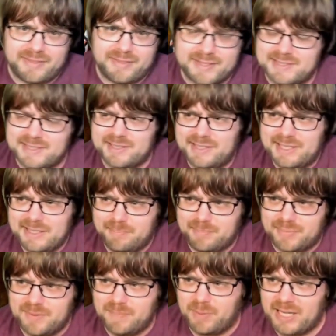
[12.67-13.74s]
This is a neat
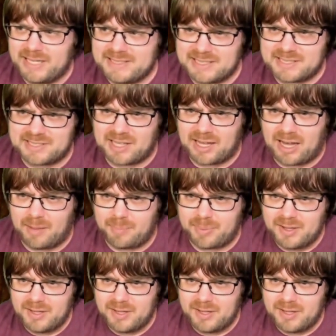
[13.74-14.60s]
place to stop